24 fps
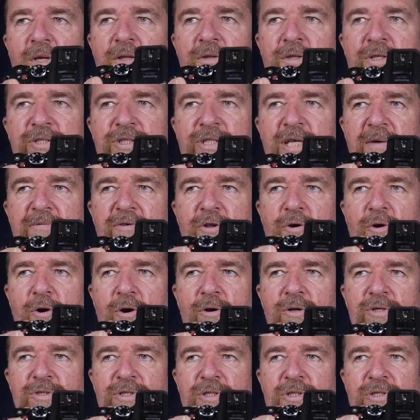the Seven
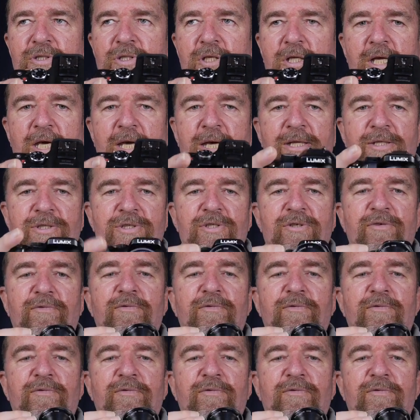Artisans lens,